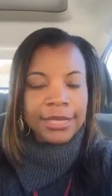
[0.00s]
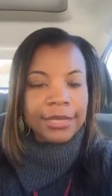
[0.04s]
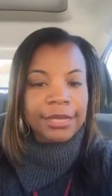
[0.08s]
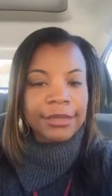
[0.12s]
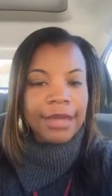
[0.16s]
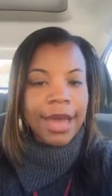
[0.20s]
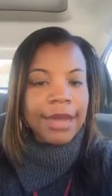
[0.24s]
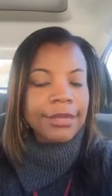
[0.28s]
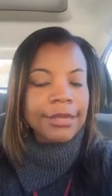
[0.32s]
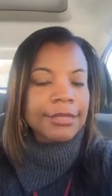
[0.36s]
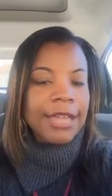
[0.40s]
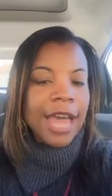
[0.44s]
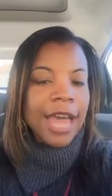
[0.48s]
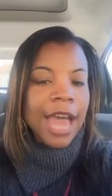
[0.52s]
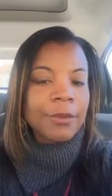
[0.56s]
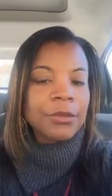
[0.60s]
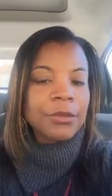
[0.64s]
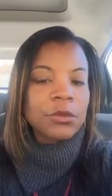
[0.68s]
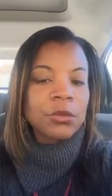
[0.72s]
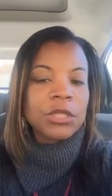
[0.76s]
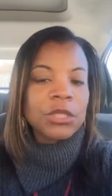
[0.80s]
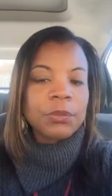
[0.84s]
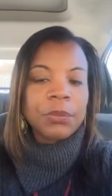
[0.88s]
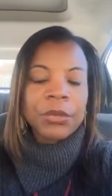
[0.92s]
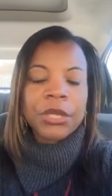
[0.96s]
And a lot of
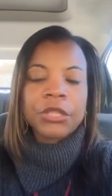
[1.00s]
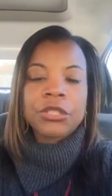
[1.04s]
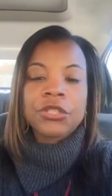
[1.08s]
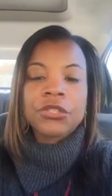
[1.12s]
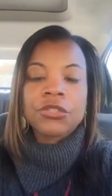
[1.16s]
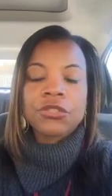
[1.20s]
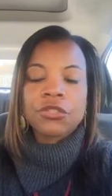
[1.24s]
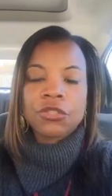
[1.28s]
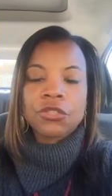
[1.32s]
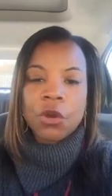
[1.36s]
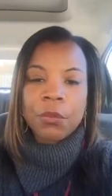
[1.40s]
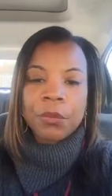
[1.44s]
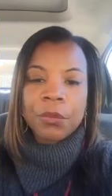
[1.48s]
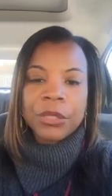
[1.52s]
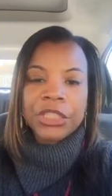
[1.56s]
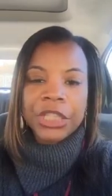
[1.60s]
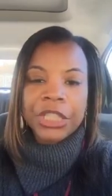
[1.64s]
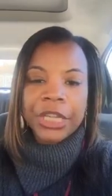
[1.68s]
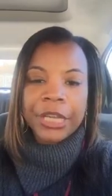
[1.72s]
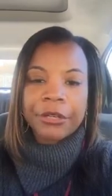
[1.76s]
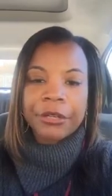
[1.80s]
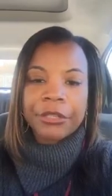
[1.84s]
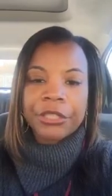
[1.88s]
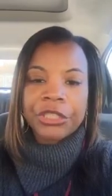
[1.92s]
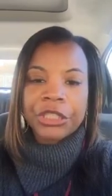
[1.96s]
times we spend so much
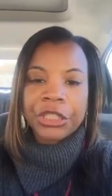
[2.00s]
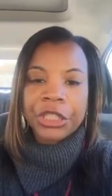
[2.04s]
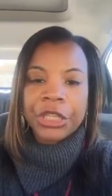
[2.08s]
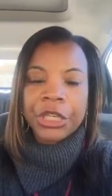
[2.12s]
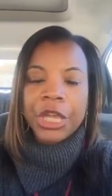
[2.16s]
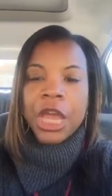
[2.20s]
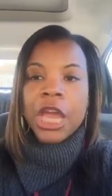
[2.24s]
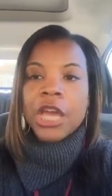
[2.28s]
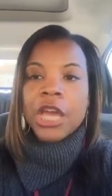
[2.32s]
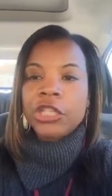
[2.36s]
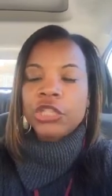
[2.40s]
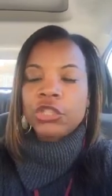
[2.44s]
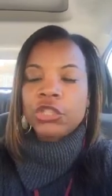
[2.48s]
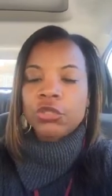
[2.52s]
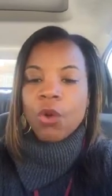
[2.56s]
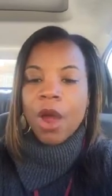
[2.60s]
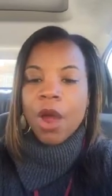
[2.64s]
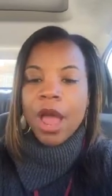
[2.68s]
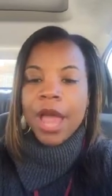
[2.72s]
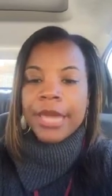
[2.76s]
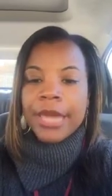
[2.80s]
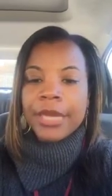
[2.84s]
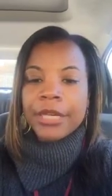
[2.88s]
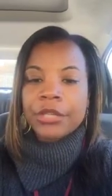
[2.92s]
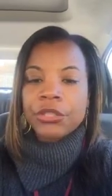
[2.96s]
energy
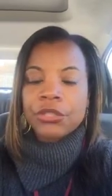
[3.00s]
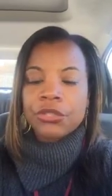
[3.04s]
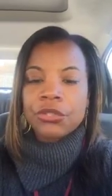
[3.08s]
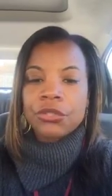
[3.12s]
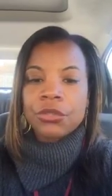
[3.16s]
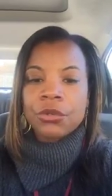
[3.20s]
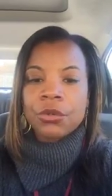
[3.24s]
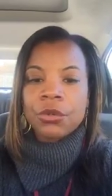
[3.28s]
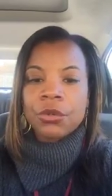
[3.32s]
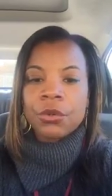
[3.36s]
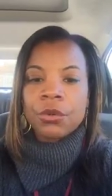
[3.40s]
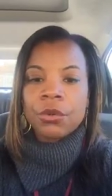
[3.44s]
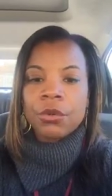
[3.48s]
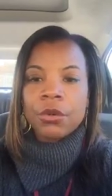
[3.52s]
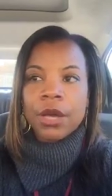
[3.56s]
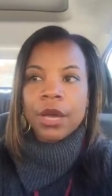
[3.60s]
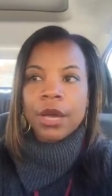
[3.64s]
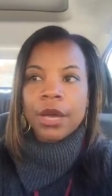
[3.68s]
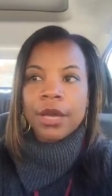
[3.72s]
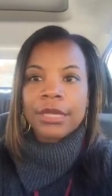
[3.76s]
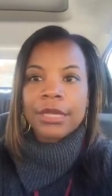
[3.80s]
trying to